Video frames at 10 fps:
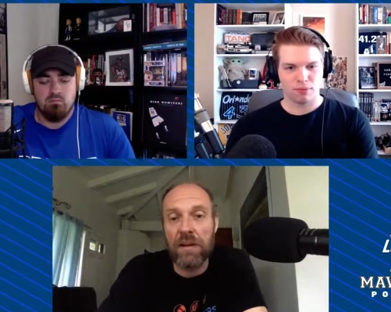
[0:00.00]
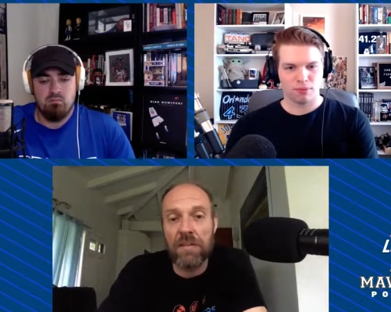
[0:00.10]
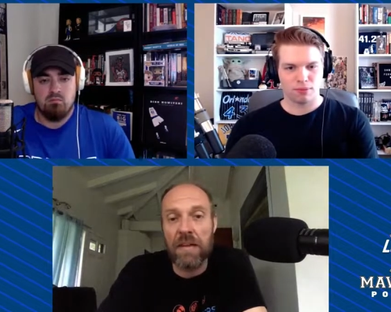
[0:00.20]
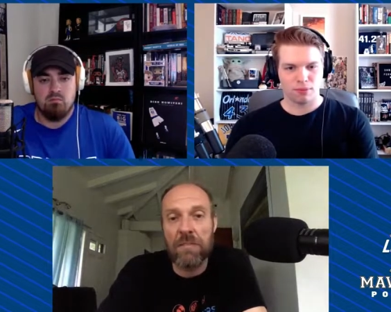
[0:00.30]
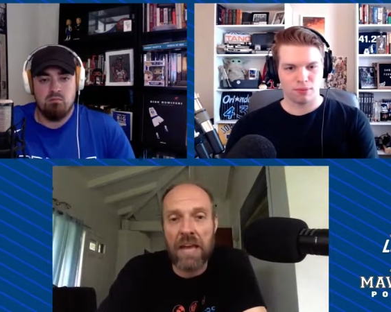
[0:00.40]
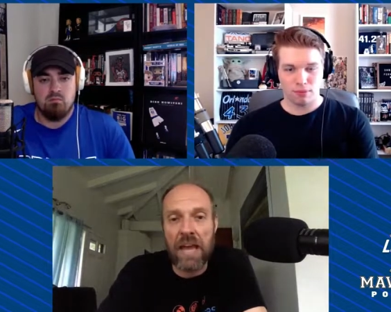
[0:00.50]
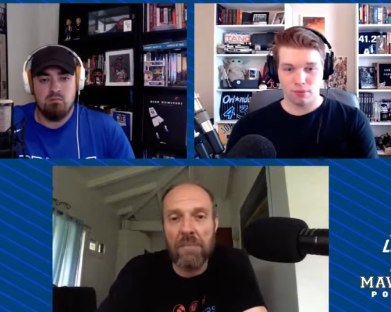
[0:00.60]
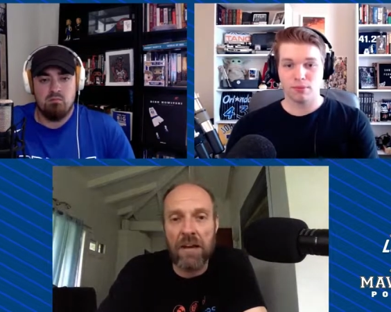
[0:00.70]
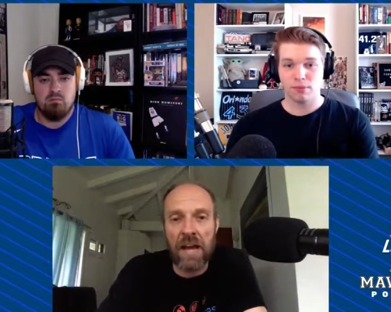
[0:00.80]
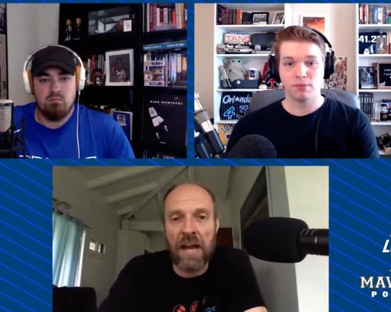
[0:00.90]
Speaker 1: player in the
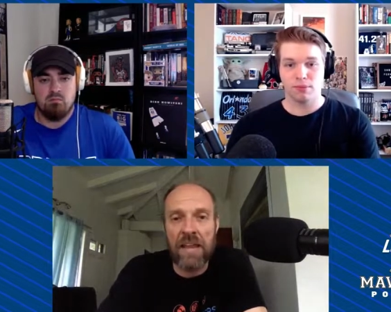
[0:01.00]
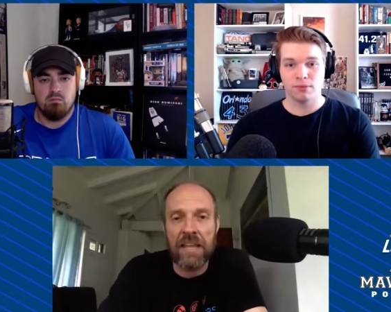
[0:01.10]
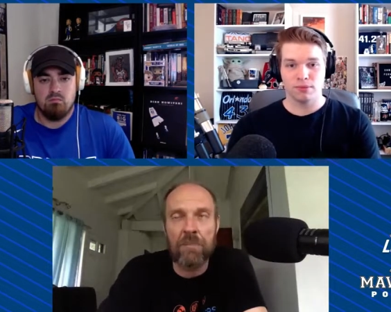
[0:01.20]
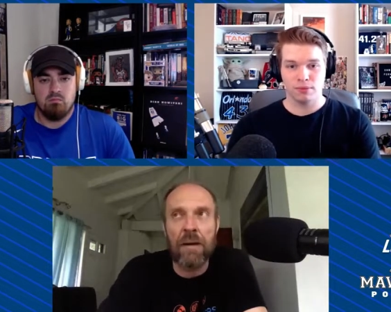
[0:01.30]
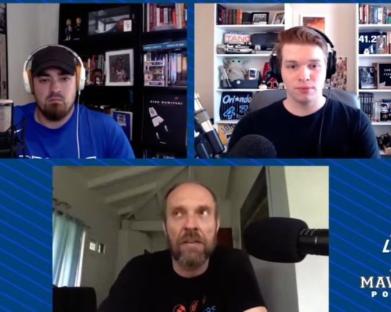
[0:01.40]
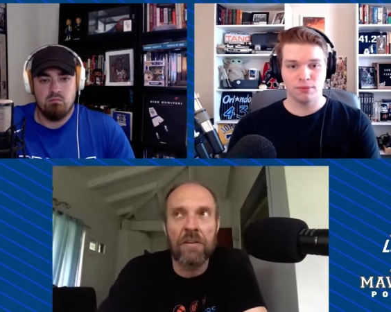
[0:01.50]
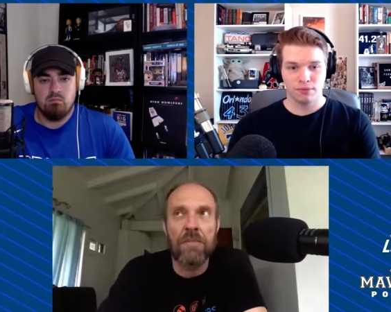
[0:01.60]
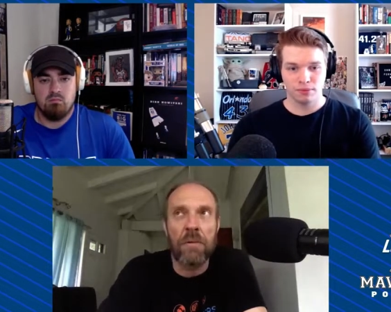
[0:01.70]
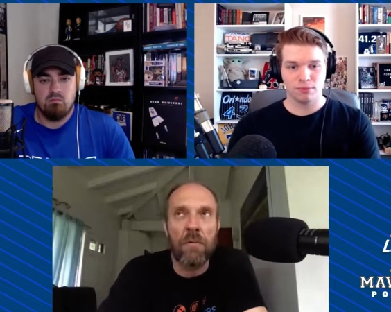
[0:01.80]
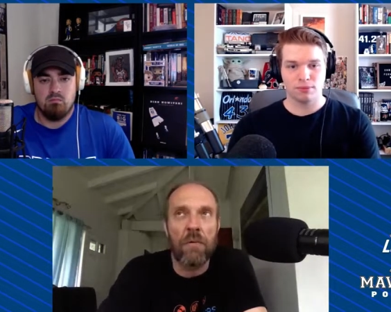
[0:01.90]
NBA, but I, I think
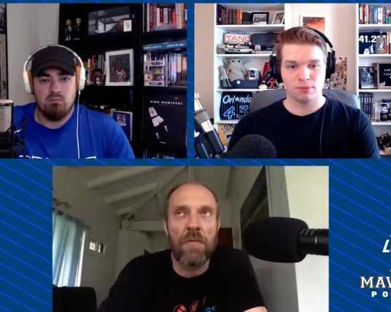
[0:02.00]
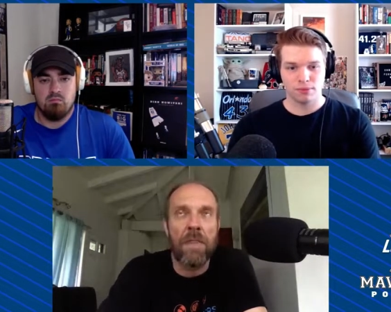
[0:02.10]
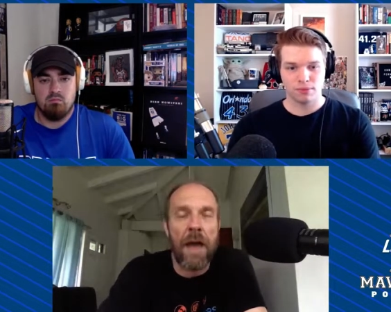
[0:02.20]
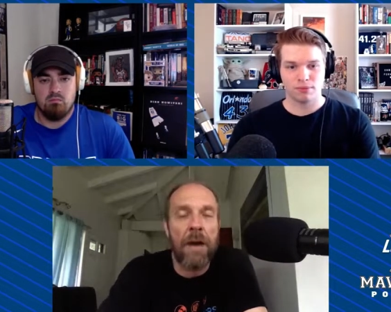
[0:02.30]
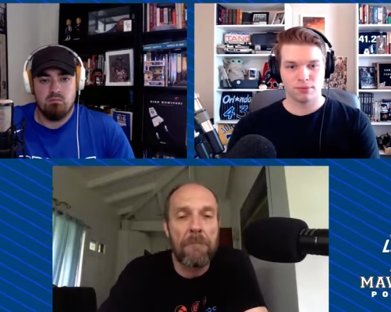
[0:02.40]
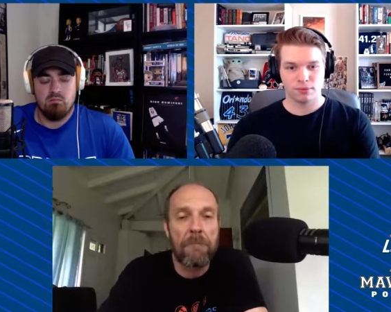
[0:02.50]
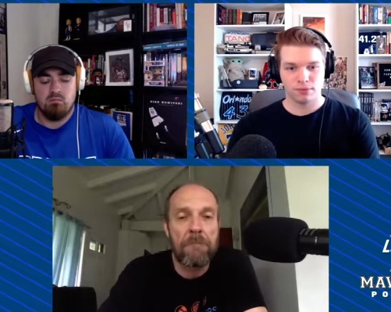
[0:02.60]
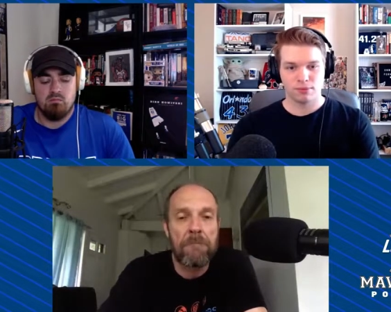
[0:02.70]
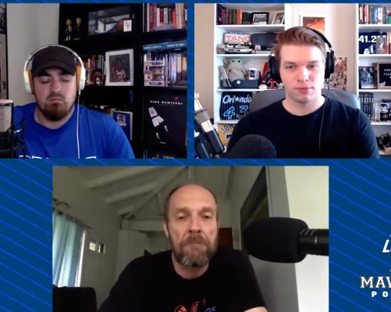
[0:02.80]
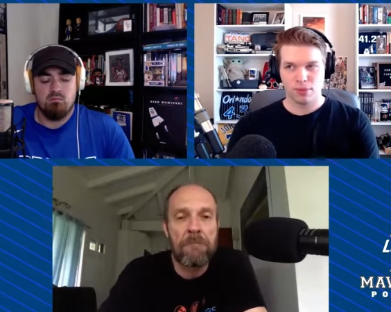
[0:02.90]
Butler could be more than that.
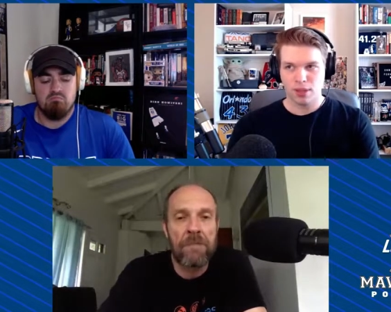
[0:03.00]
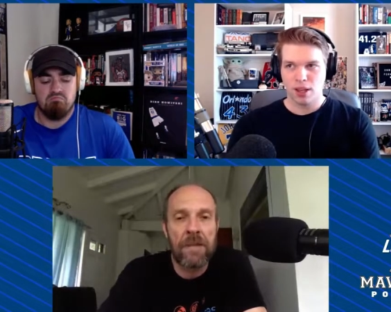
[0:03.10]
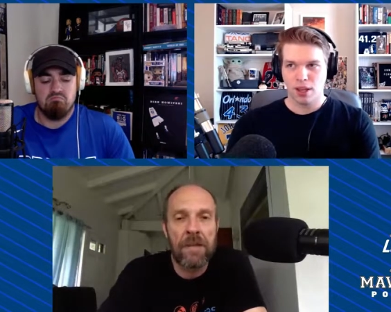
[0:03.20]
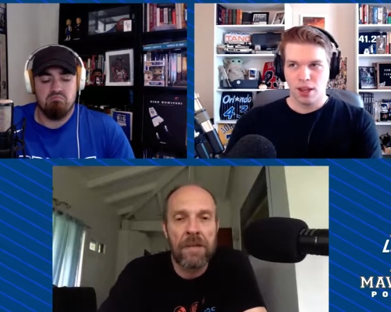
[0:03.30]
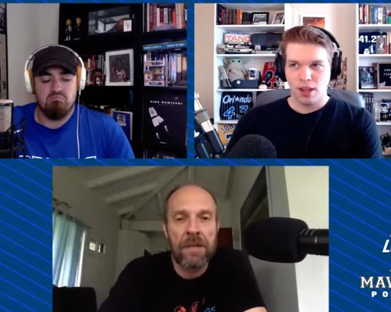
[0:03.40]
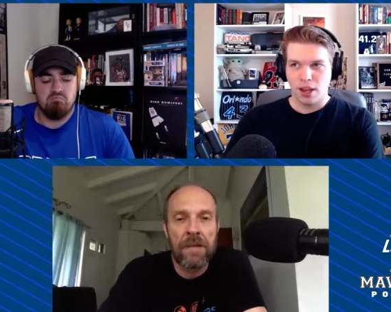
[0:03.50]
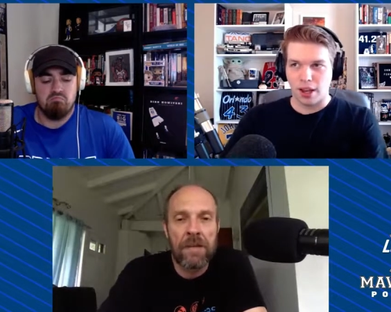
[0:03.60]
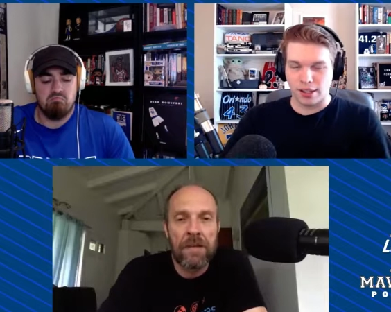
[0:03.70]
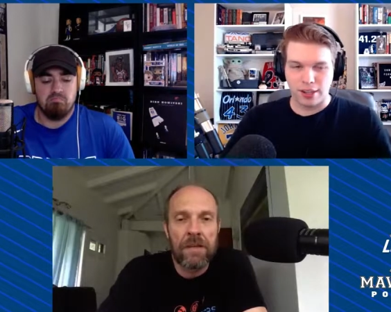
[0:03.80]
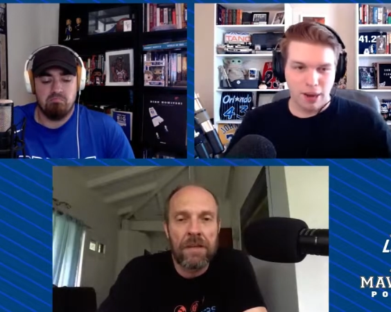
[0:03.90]
Speaker 2: Uh,
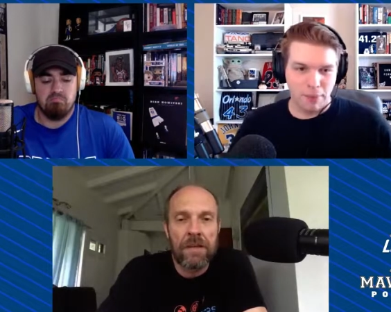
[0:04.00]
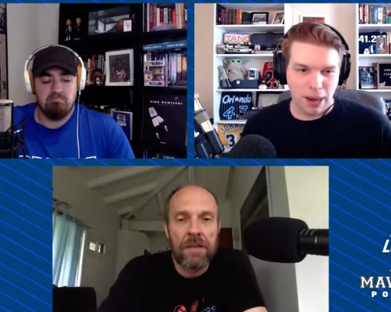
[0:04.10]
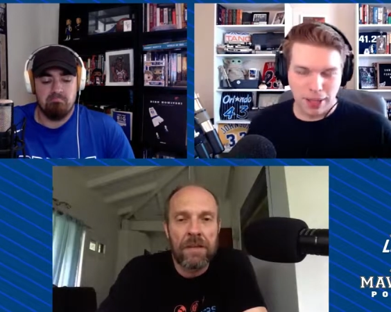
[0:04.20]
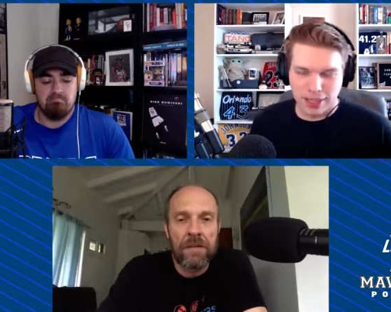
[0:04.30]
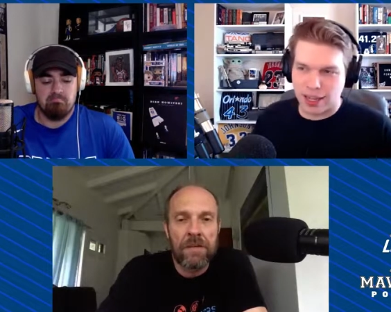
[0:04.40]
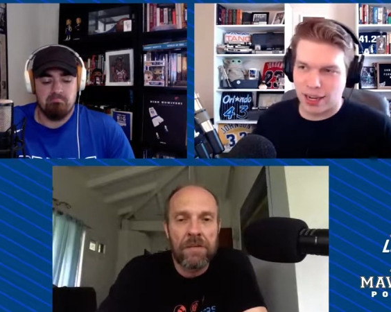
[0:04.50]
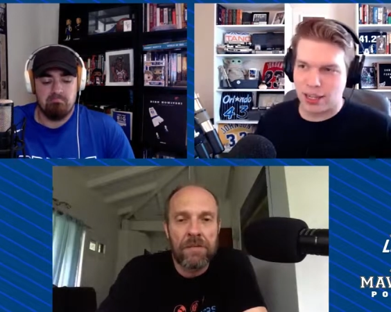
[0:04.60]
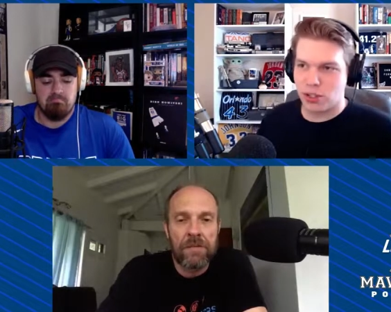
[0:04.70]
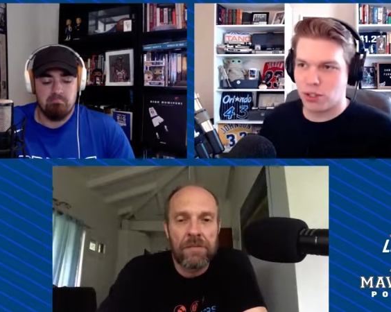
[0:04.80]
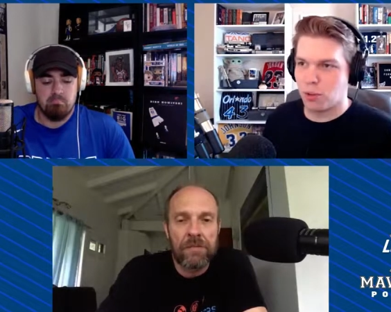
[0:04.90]
coming up, let's get
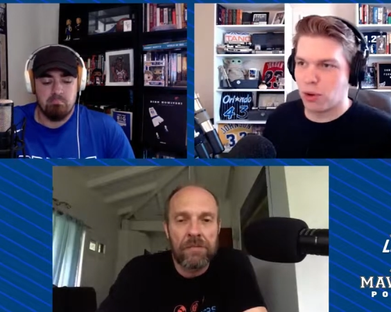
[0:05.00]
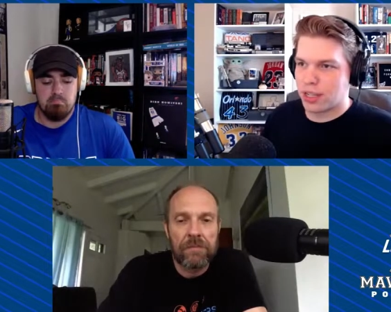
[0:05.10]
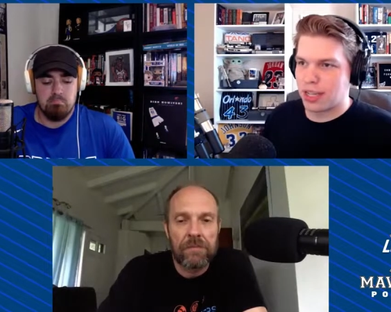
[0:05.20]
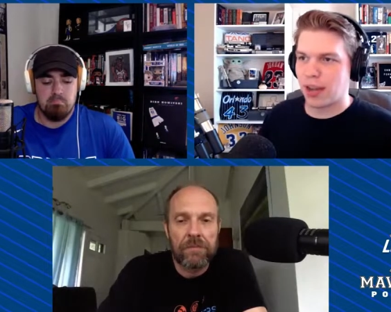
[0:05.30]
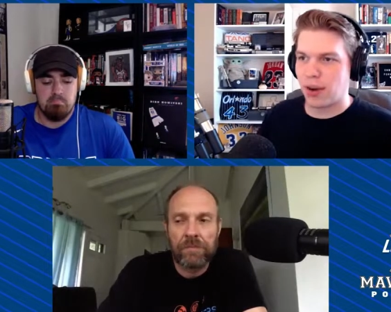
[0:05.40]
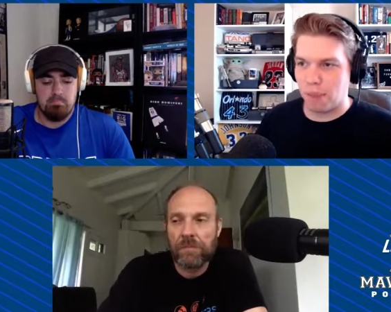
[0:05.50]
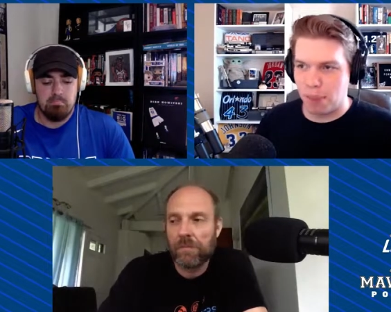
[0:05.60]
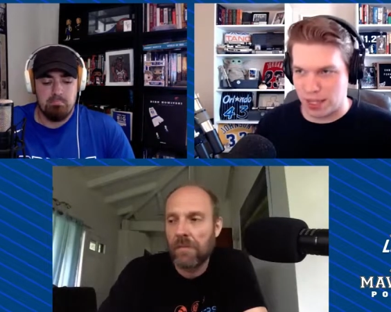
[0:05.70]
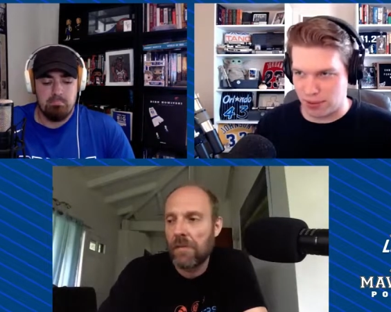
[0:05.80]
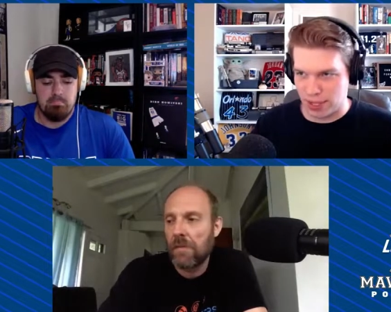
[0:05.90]
into some more second round
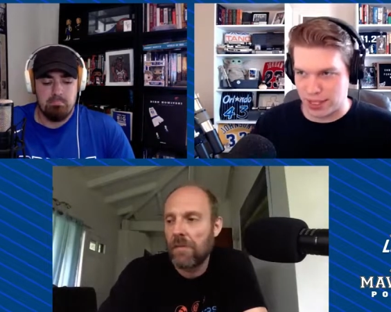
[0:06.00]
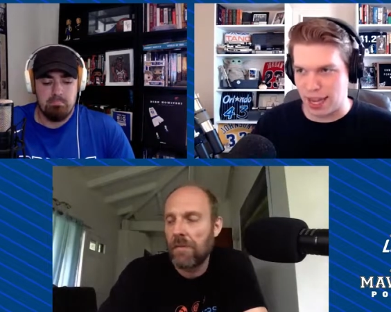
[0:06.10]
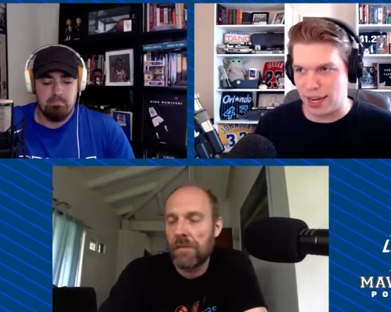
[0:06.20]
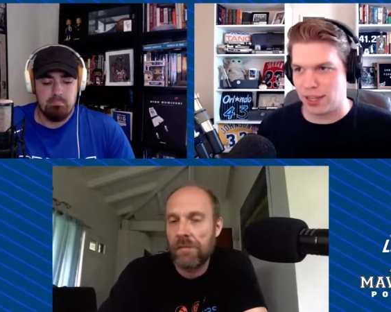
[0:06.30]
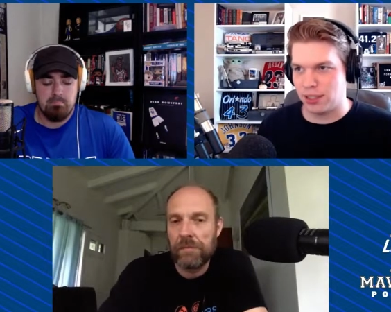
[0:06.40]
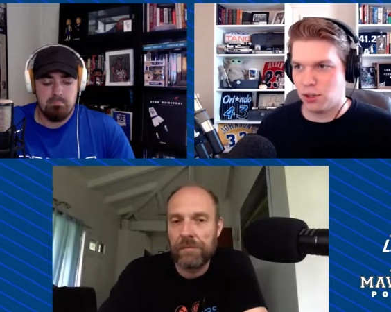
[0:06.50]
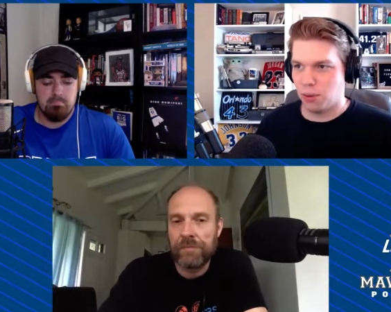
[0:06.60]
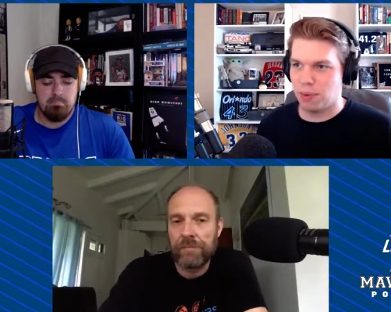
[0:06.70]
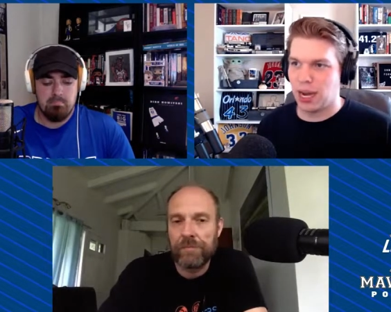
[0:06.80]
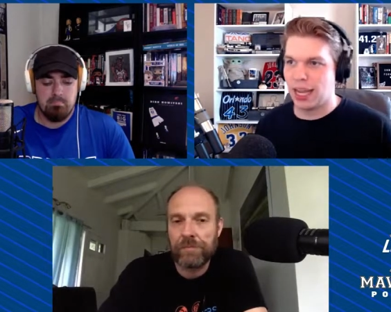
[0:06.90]
picks. They decided to, to,
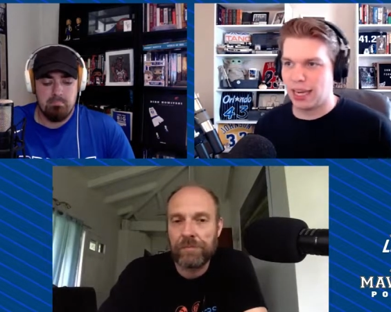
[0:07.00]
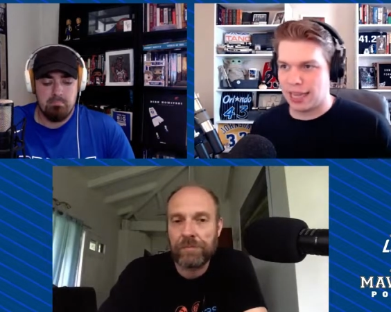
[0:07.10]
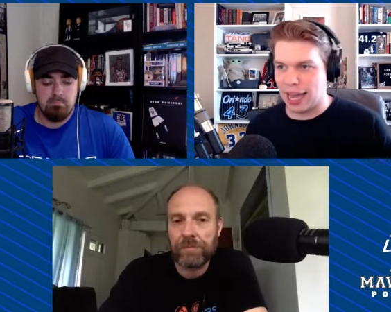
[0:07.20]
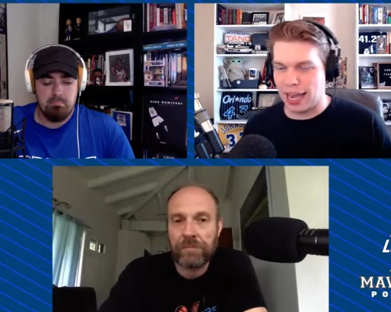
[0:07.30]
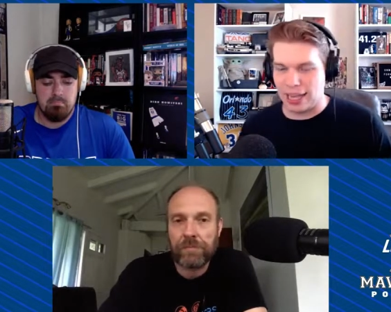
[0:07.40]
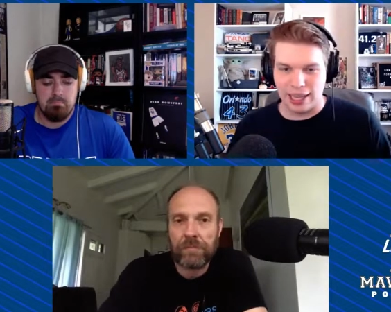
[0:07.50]
buy into that and